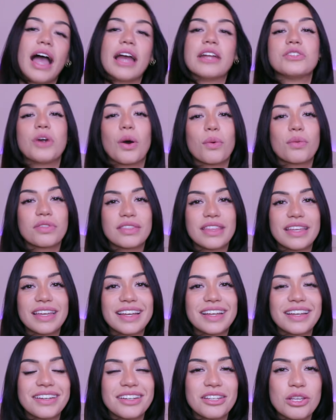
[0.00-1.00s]
I don't
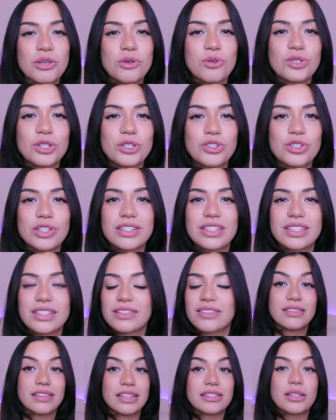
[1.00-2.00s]
think you should
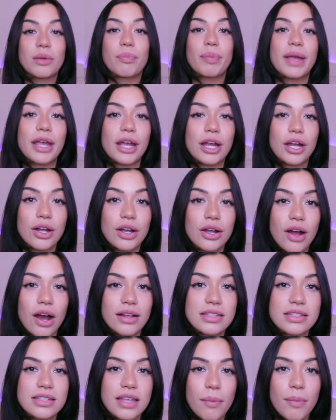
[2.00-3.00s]
just disappear
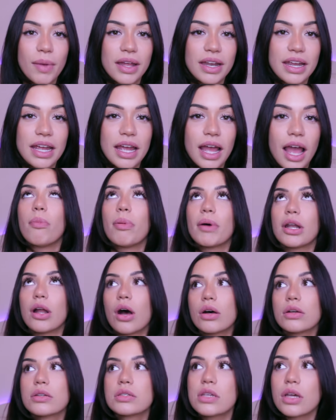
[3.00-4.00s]
on somebody. But
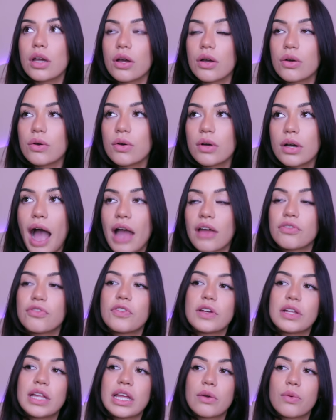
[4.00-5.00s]
also, I
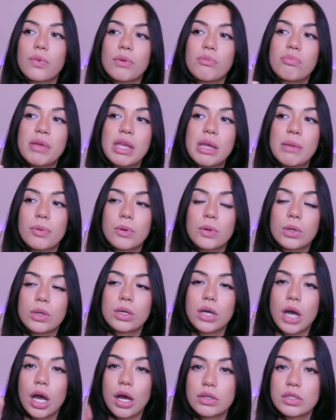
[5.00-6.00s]
feel like when people
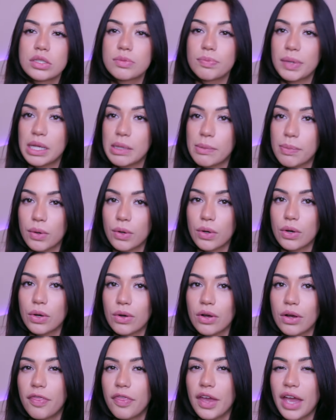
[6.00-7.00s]
ghost
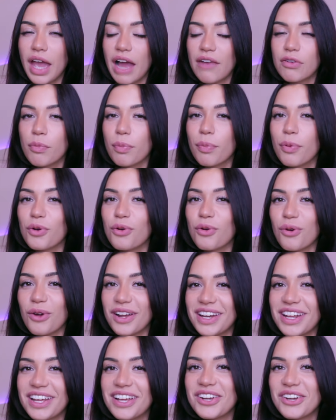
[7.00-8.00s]
people, they have a
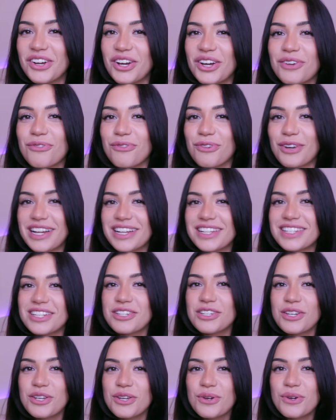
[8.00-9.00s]
pretty good reason
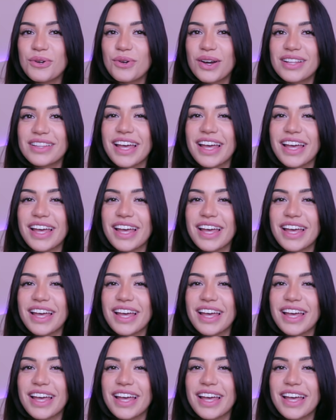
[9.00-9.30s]
to.